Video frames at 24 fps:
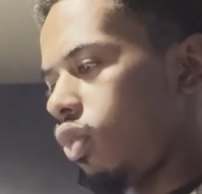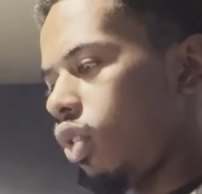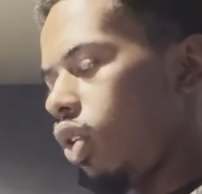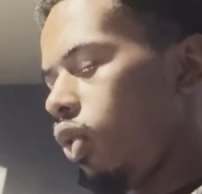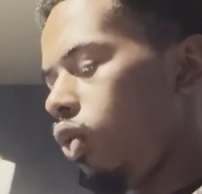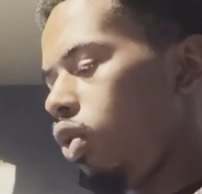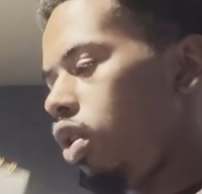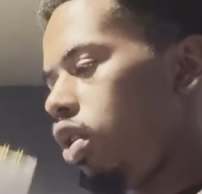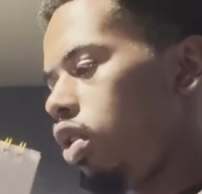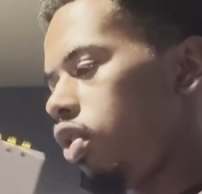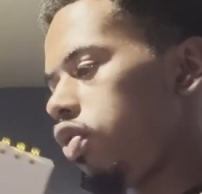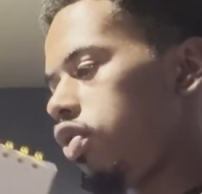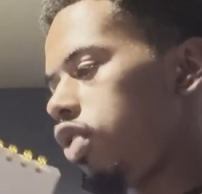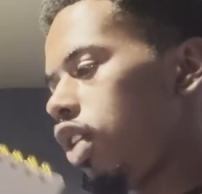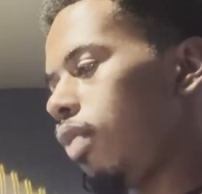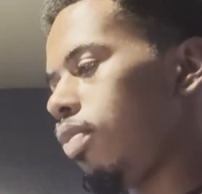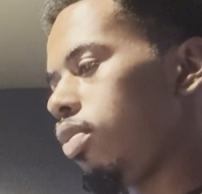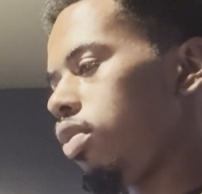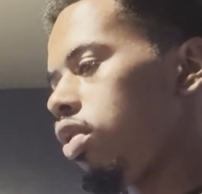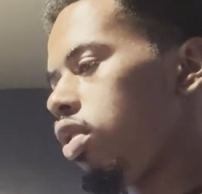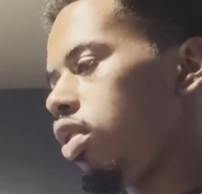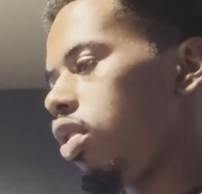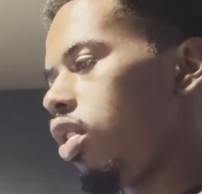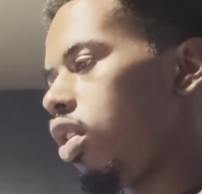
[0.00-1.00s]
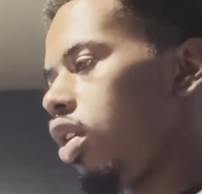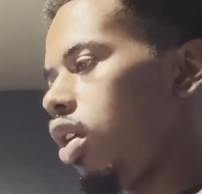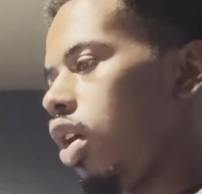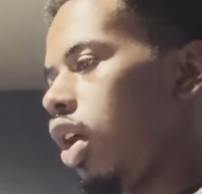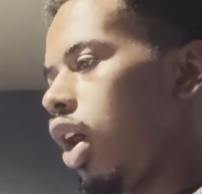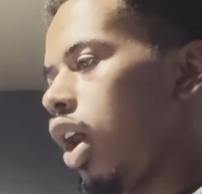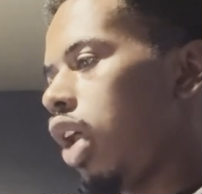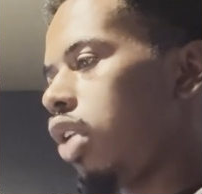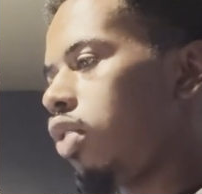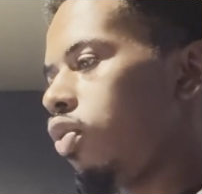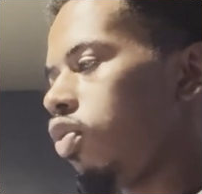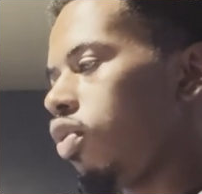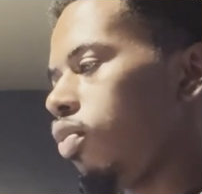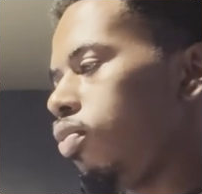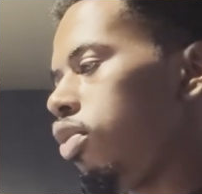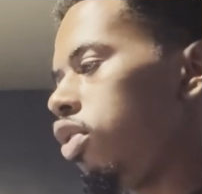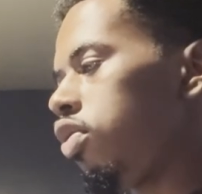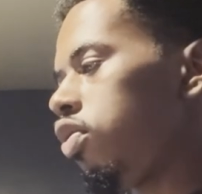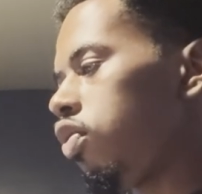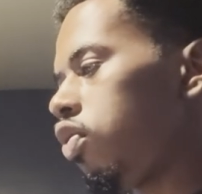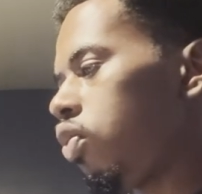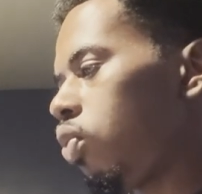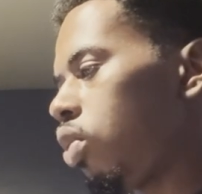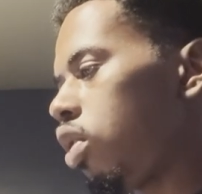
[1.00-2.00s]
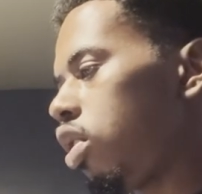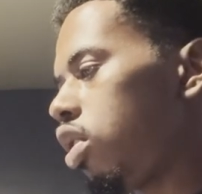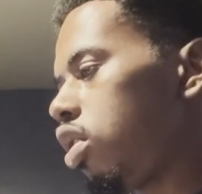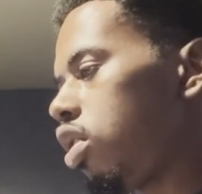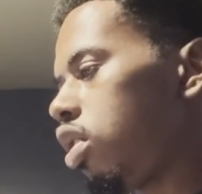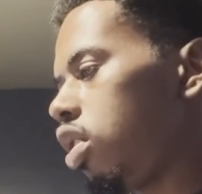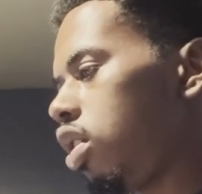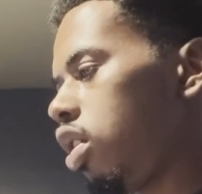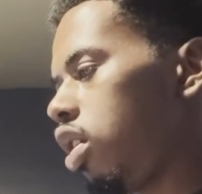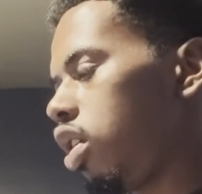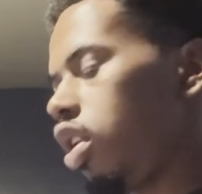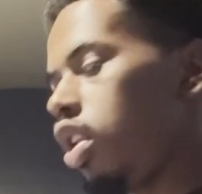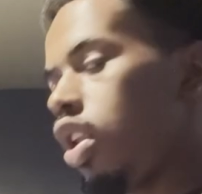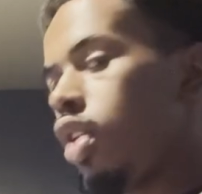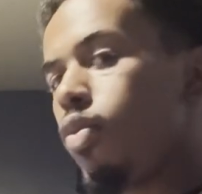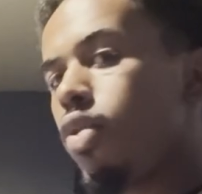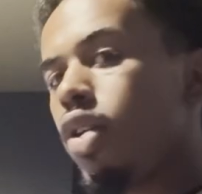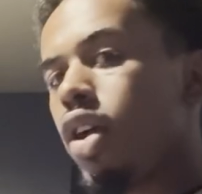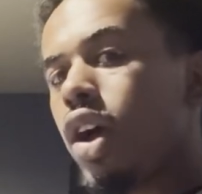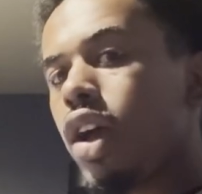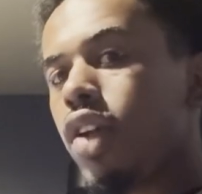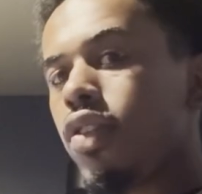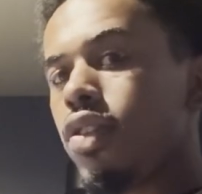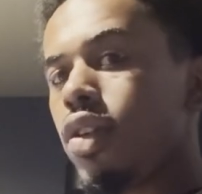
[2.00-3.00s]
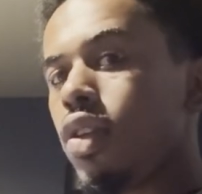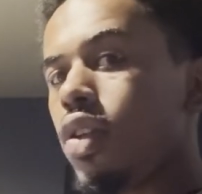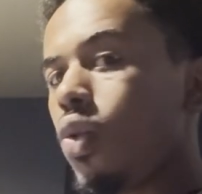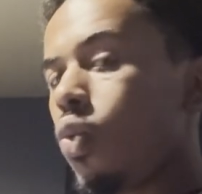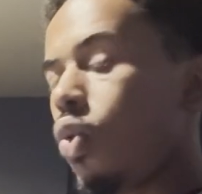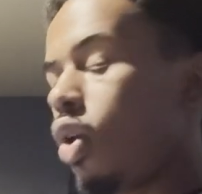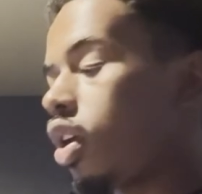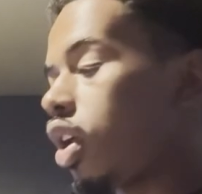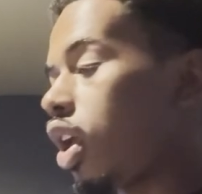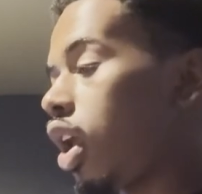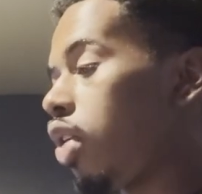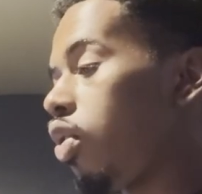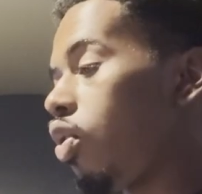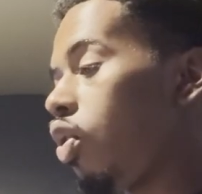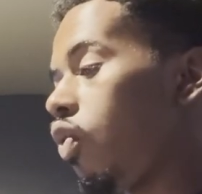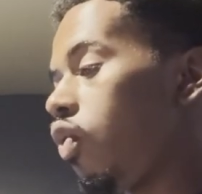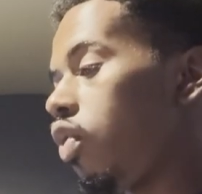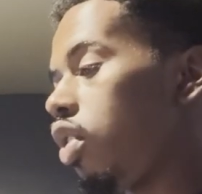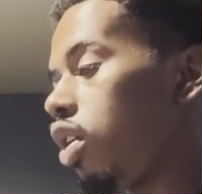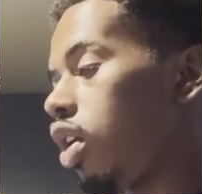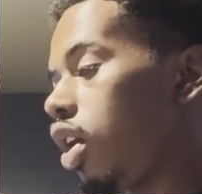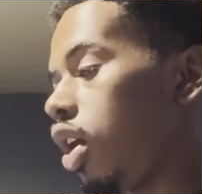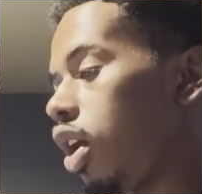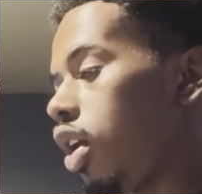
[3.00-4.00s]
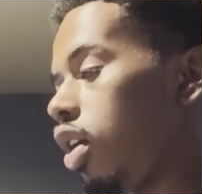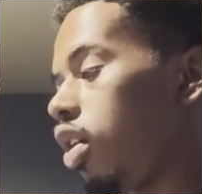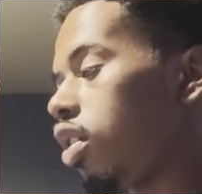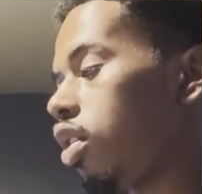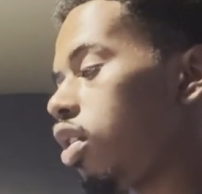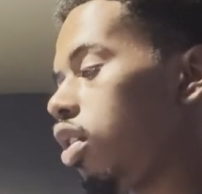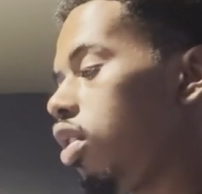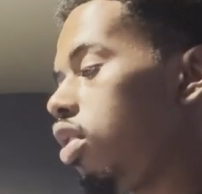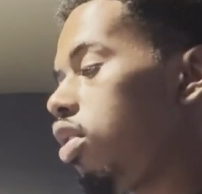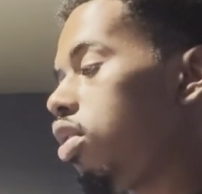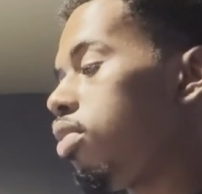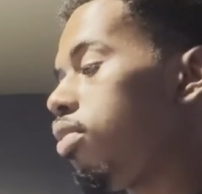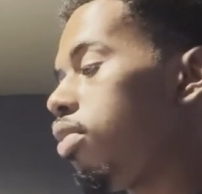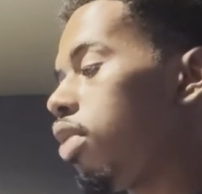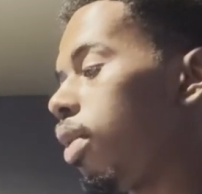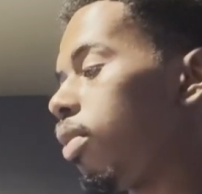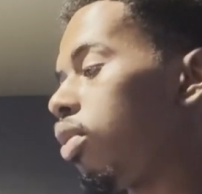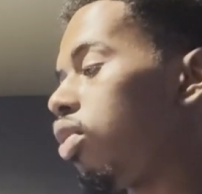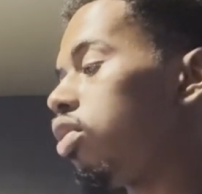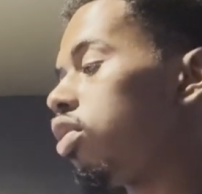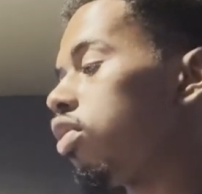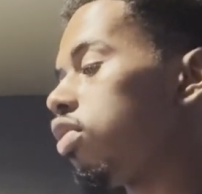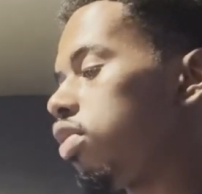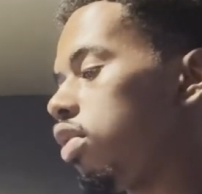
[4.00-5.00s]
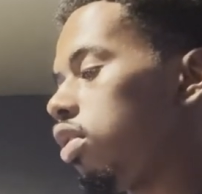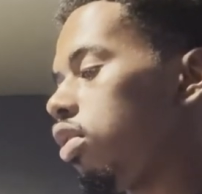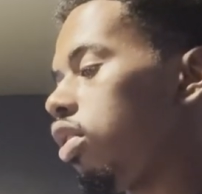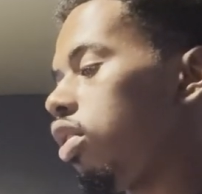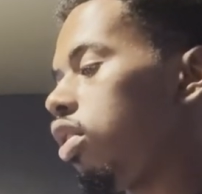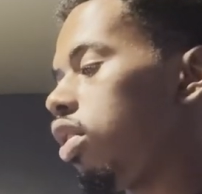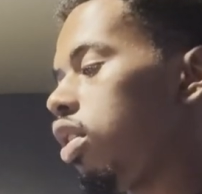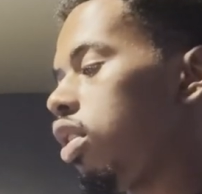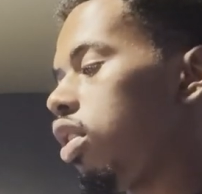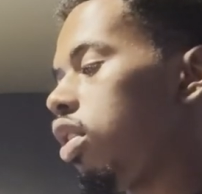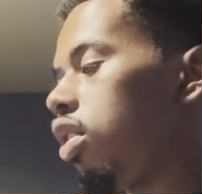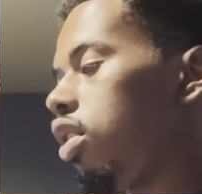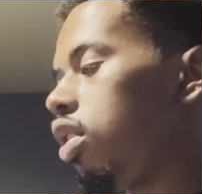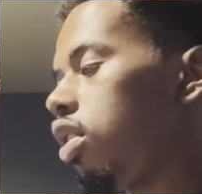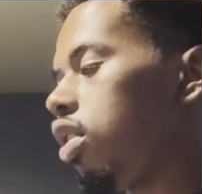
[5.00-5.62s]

Well, except I do some business work. You remember how I said the work ain't over yet, but I'm gonna settle in.